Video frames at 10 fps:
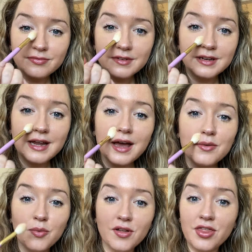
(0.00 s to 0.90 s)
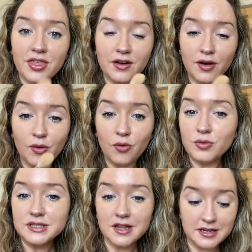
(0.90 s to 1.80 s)
Now, one thing I
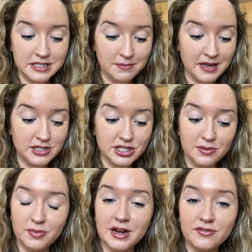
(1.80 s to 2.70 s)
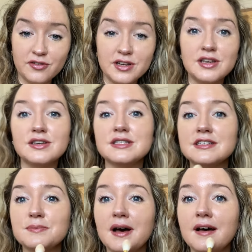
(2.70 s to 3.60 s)
always like to mention whenever I use
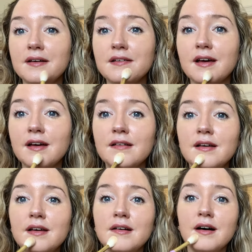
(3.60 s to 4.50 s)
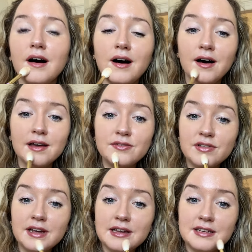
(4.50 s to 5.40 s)
this powder, I
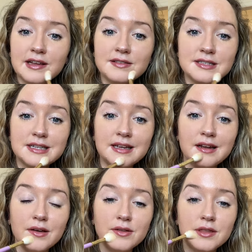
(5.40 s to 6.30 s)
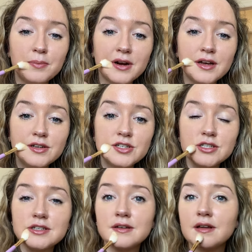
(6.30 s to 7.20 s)
really densely load the
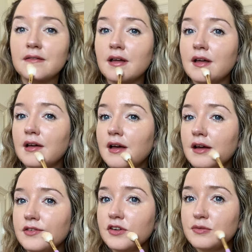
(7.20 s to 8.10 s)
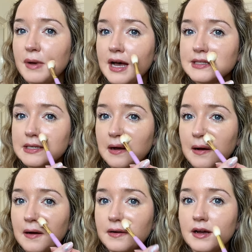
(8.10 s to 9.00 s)
brush and just pat it
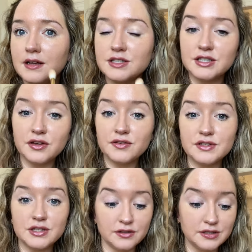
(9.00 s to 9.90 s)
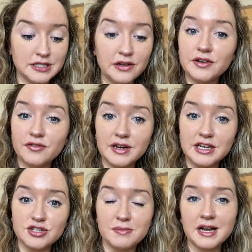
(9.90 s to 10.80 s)
on, and so the results look really
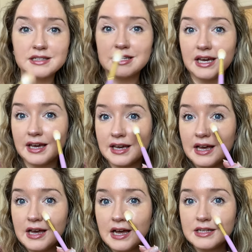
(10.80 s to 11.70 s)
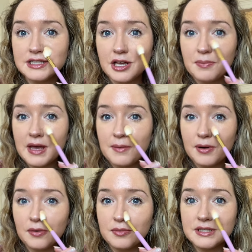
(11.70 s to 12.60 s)
dramatic. And so people
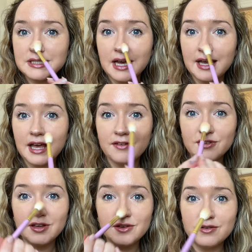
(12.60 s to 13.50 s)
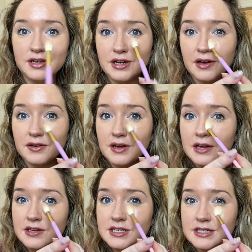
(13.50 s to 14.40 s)
always say, have you
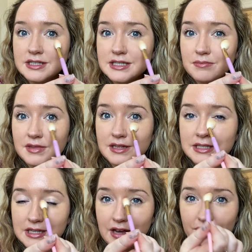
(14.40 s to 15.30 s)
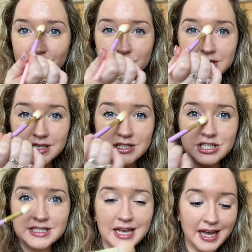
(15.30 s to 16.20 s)
done something to that footage?
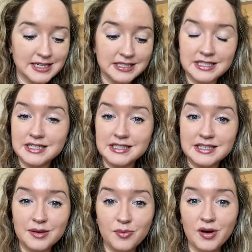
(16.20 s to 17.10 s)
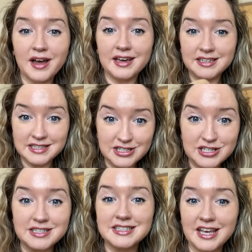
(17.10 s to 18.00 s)
Is it edited in some way? Because it
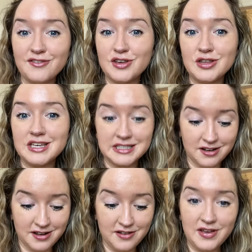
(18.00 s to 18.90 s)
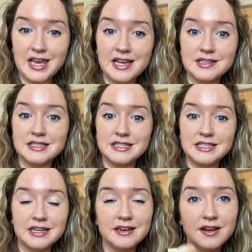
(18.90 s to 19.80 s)
does give you this kind of
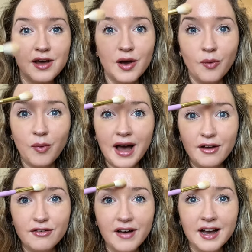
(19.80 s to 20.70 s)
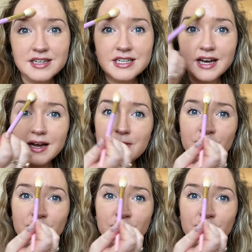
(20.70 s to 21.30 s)
instant wow factor.